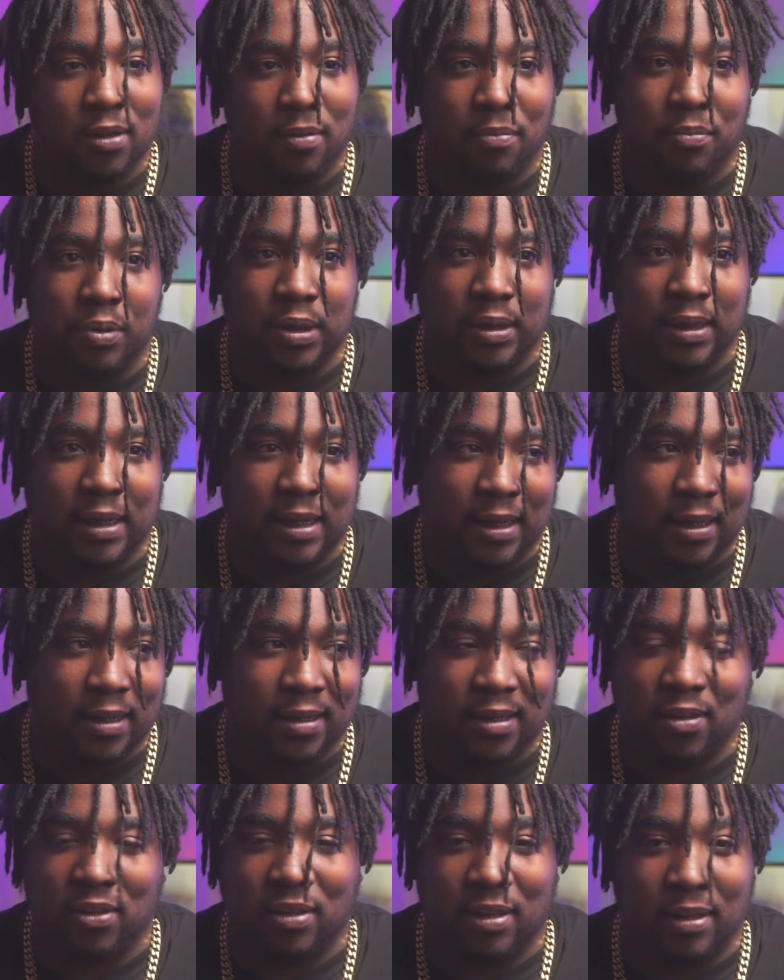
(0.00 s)
but like,
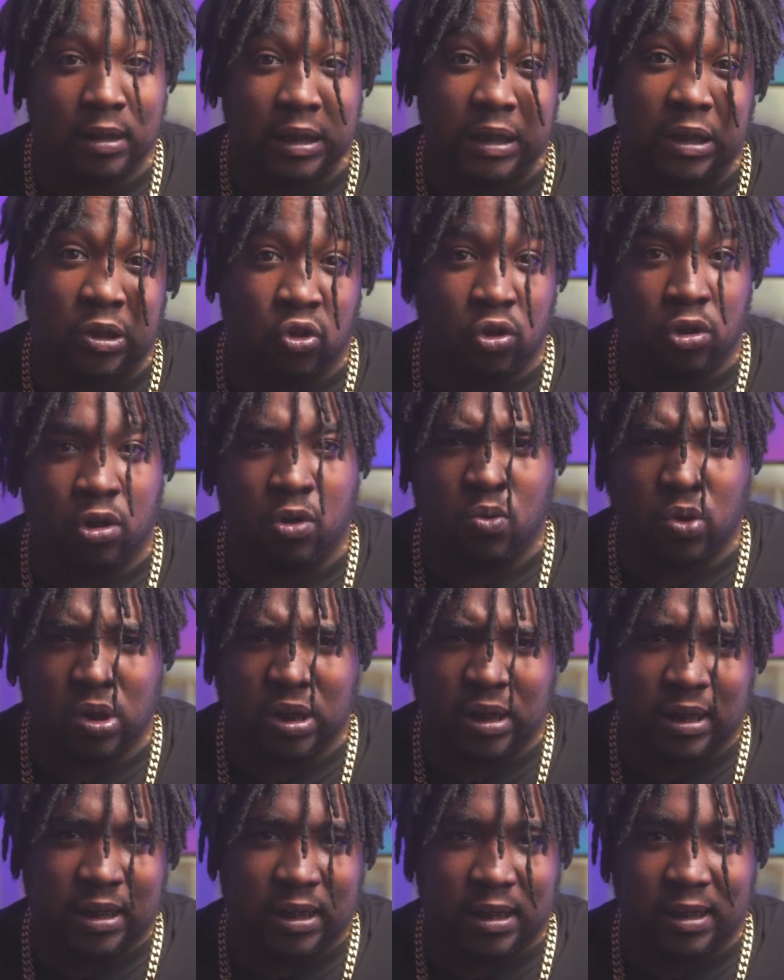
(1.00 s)
you don't want
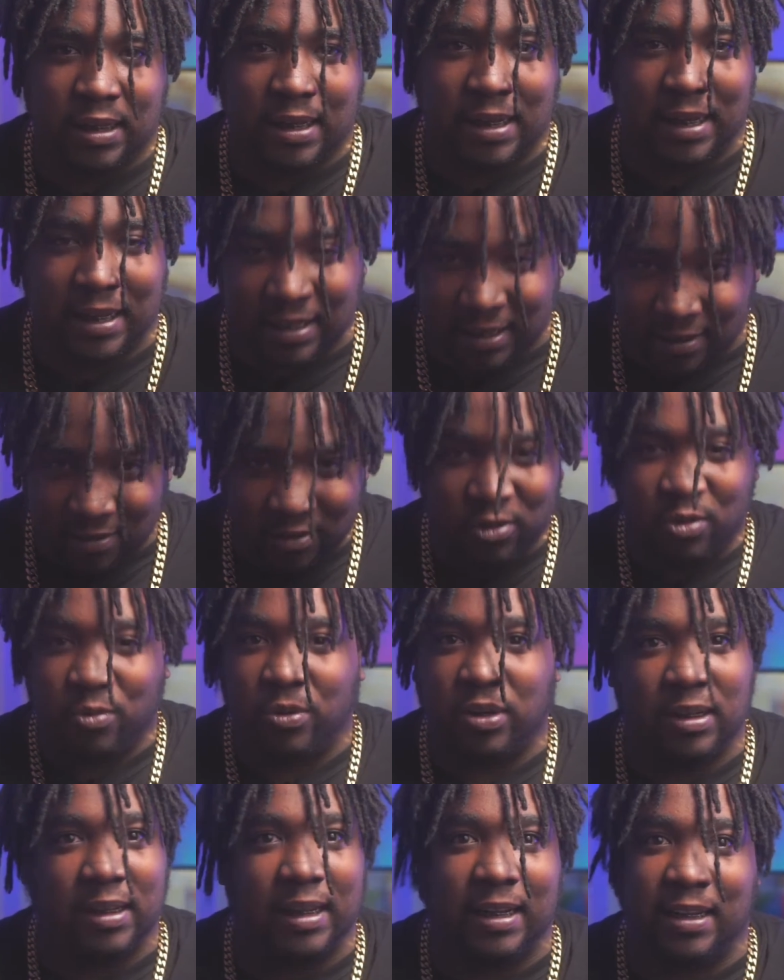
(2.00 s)
to get like, you don't
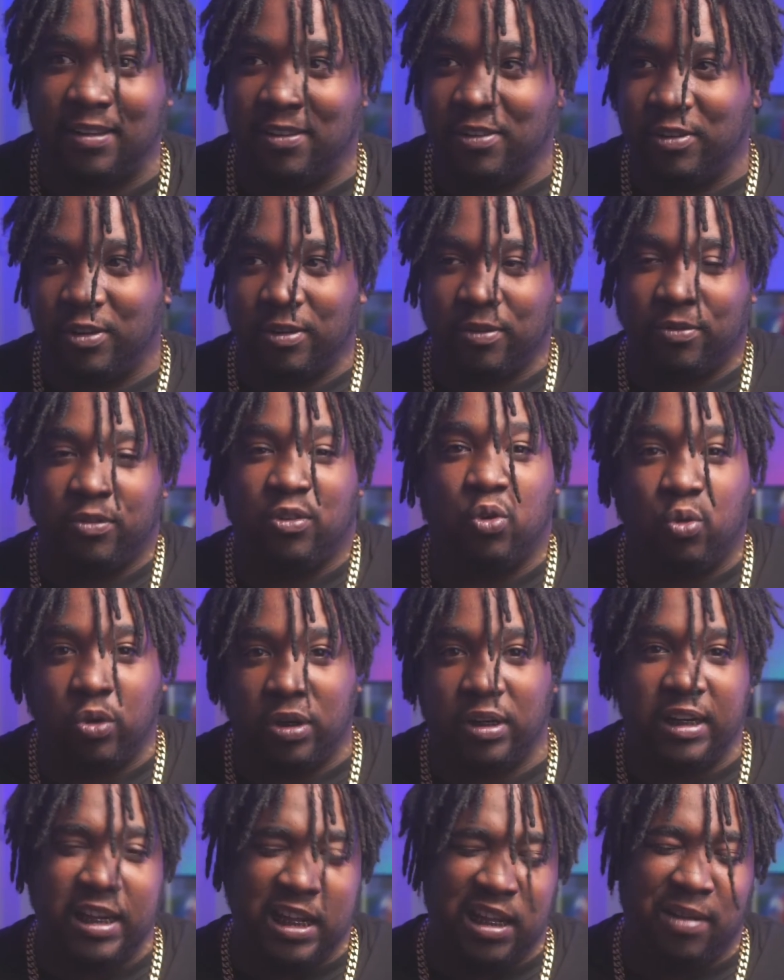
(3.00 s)
want to like, you know, do a
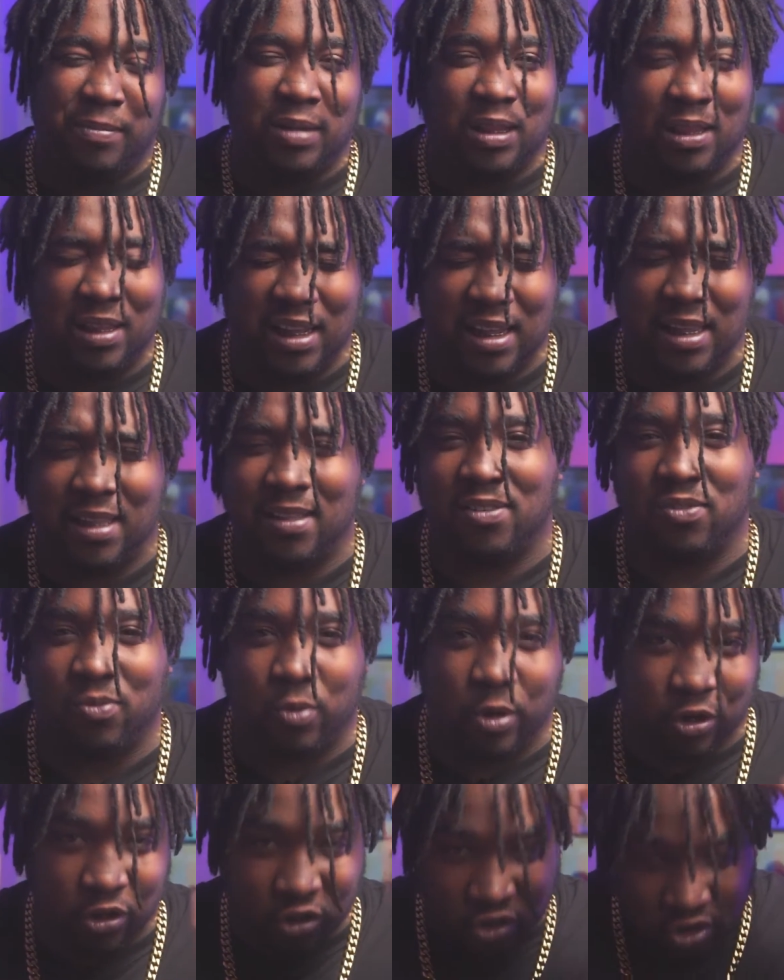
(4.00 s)
deep cleanse
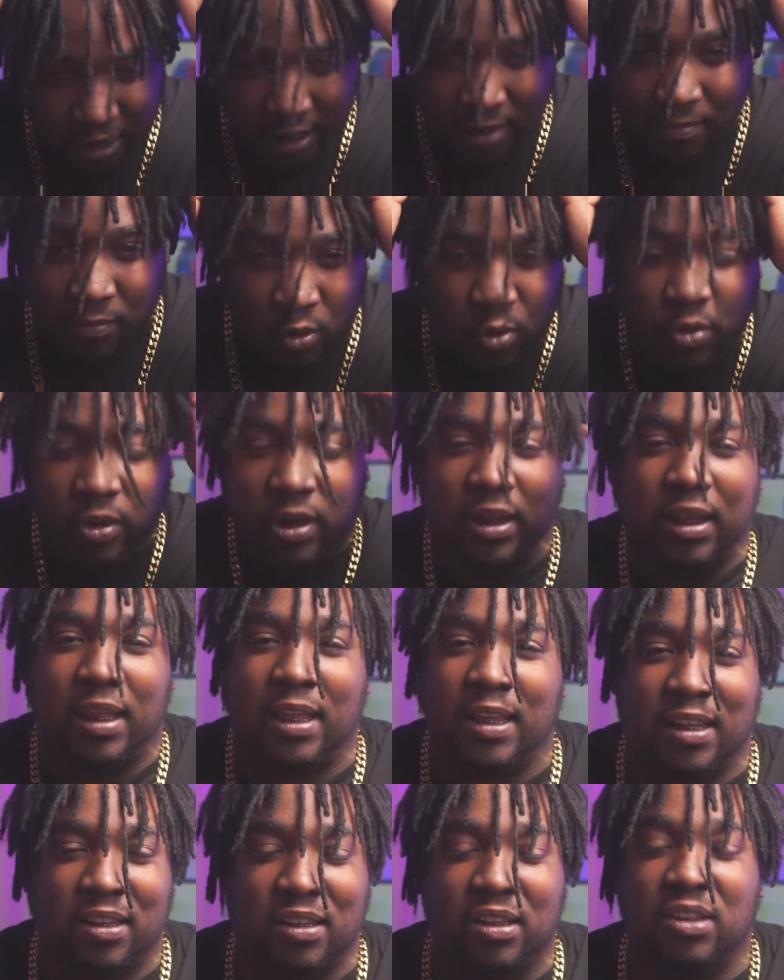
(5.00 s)
where you're shampooing
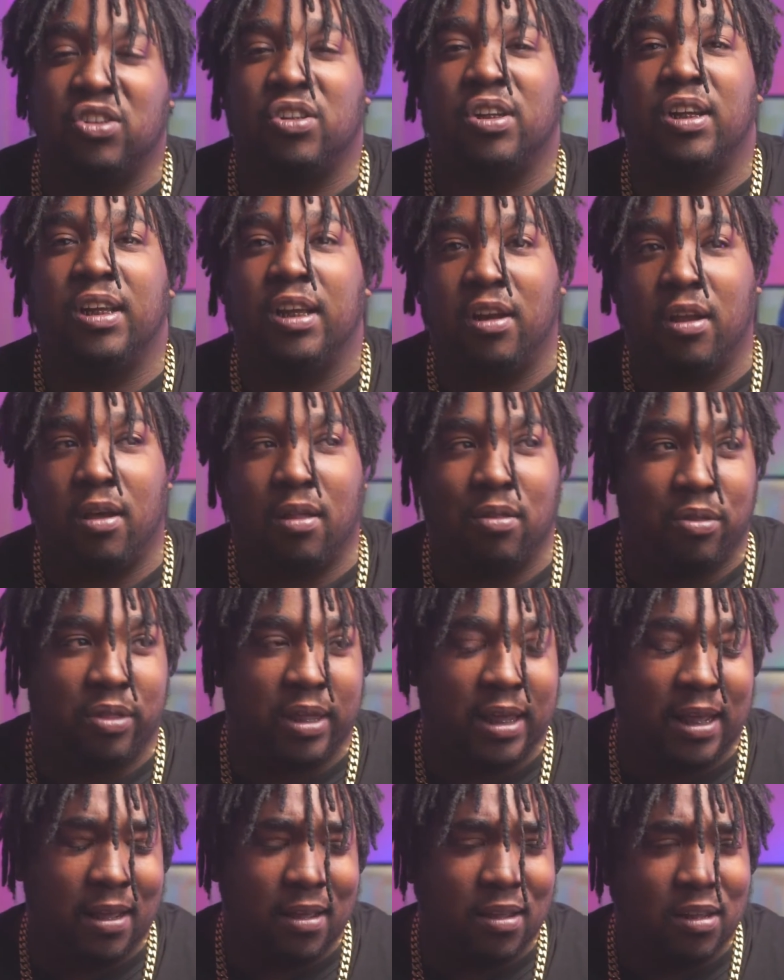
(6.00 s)
and conditioning and all of
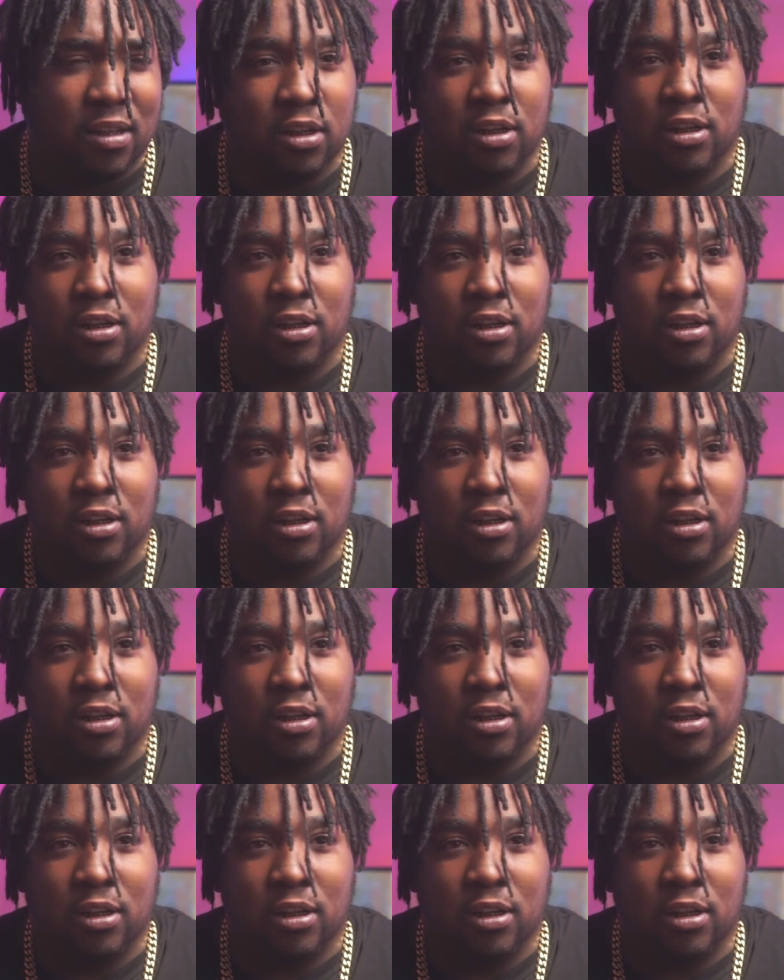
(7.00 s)
that.